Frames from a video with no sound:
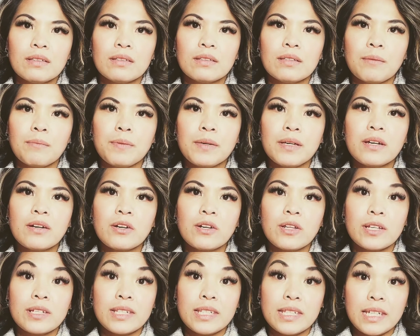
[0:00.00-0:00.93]
the bigger
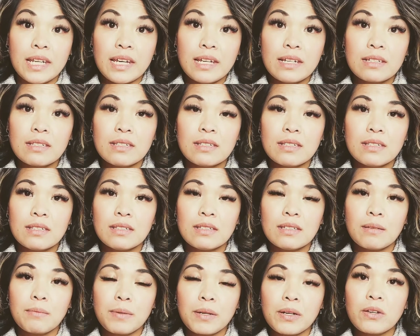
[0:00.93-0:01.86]
the stakes,
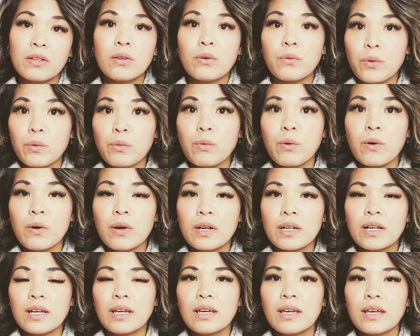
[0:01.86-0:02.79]
the bigger the
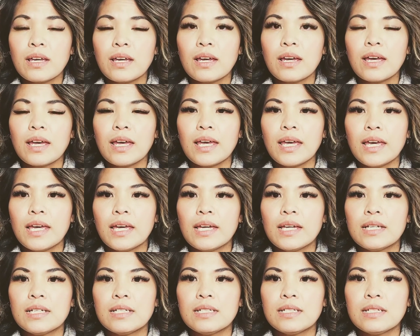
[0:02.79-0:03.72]
reward.
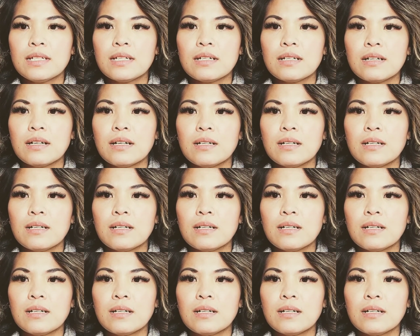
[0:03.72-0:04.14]
And